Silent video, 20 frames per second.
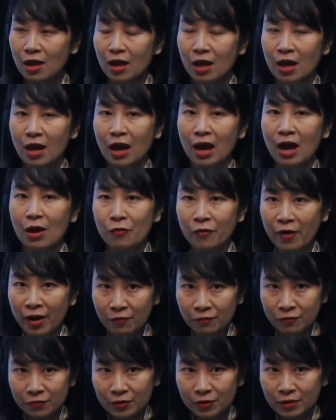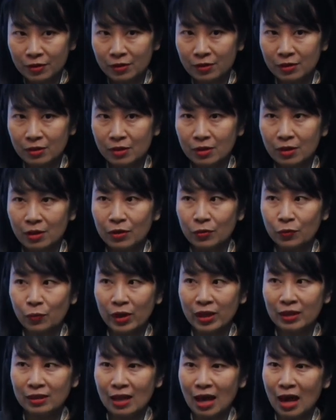However,
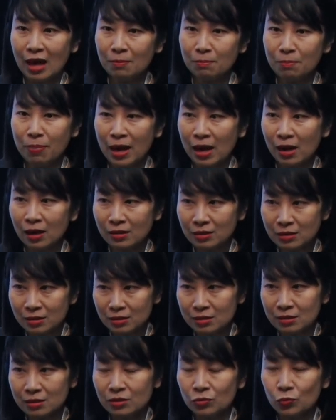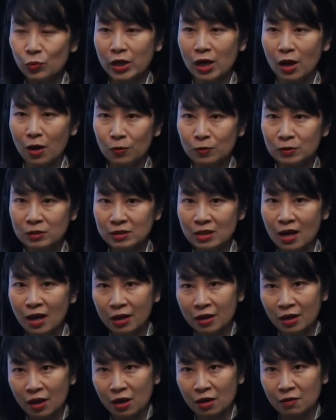with the unbalance, with
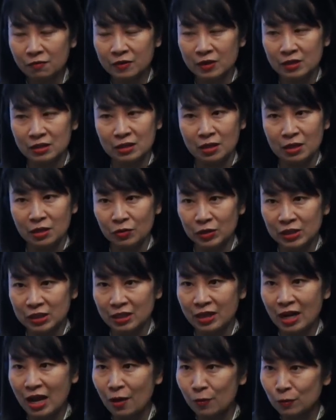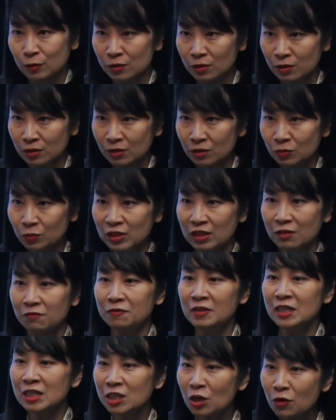oversight of the Security Council, with the
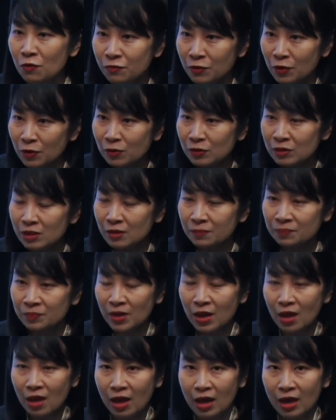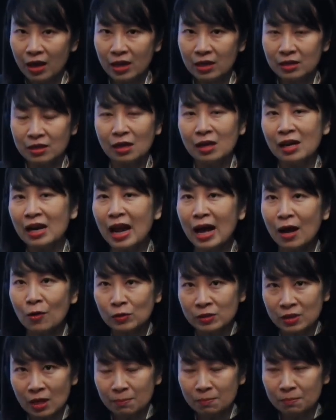veto vote, it allows
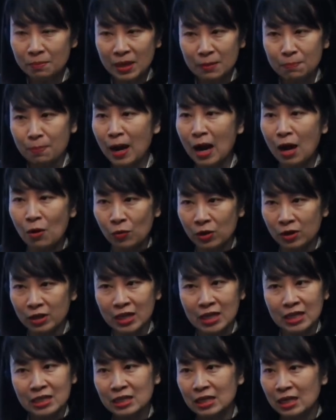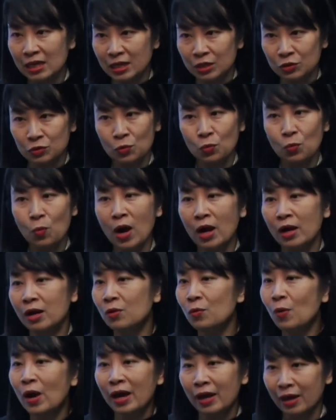some big power easily to walk
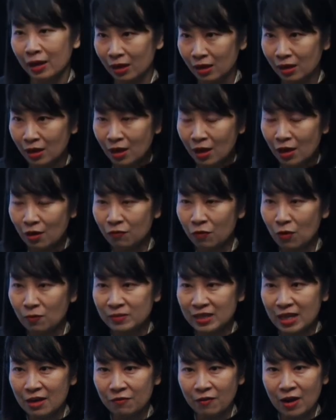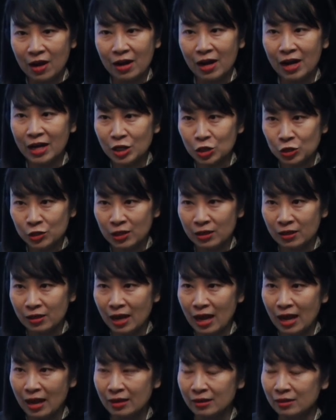away from their violation
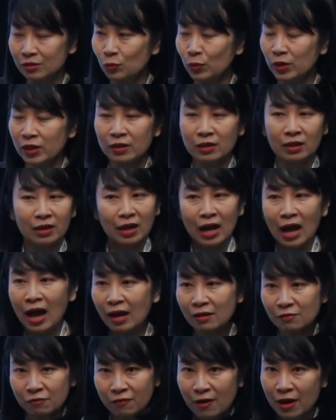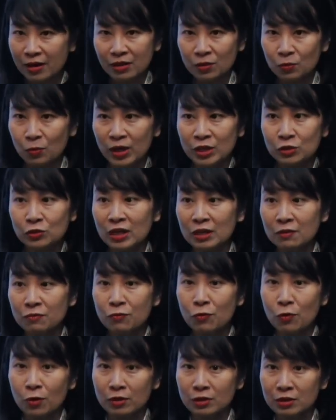and we can't find a way to
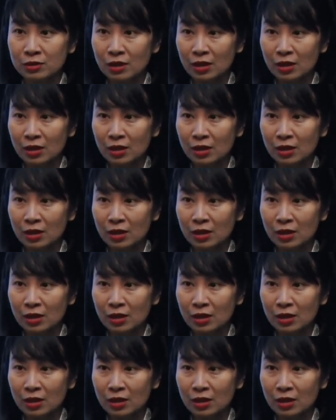enforce